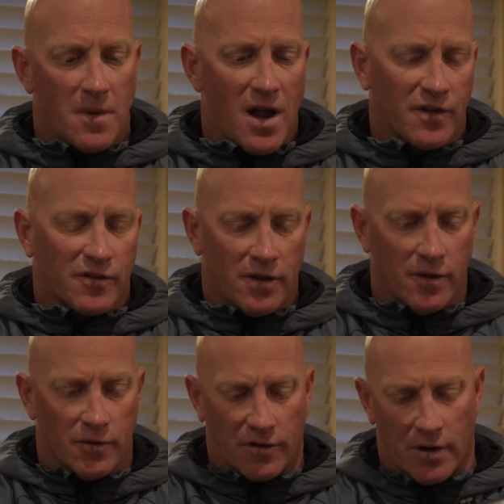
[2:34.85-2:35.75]
mags I
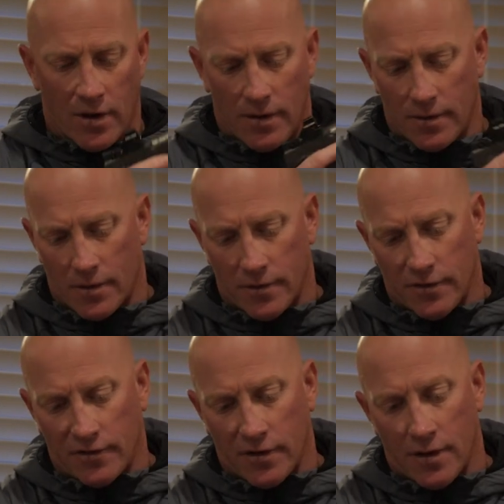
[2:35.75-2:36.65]
use in it are
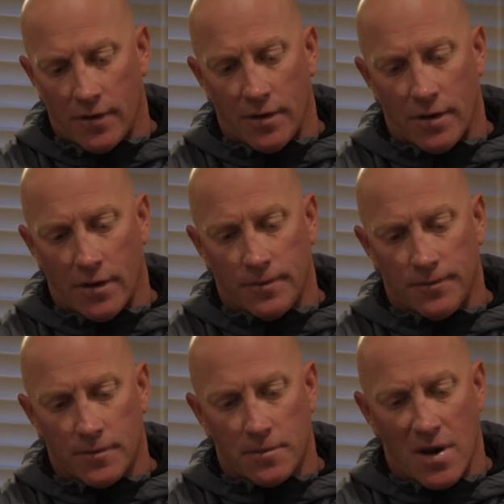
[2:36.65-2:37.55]
the standard uh,
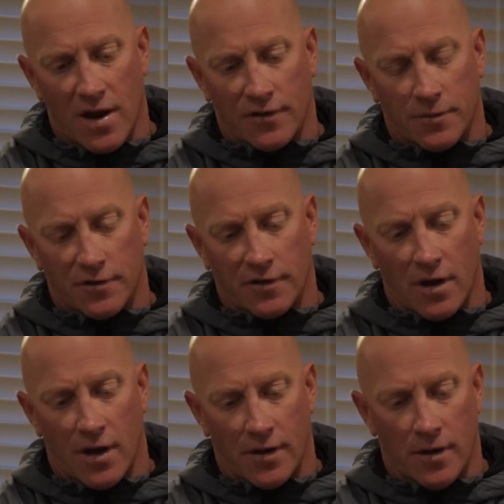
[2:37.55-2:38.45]
mags from
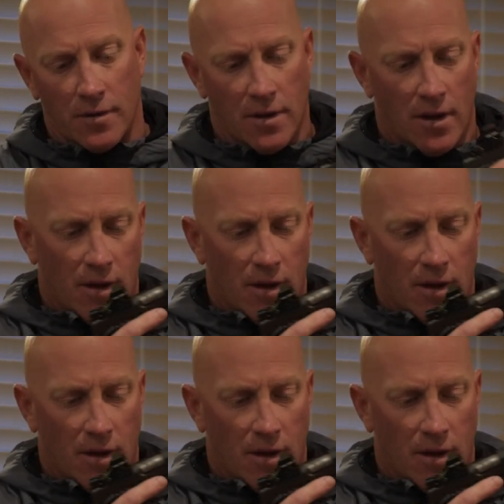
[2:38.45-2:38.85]
Staccato,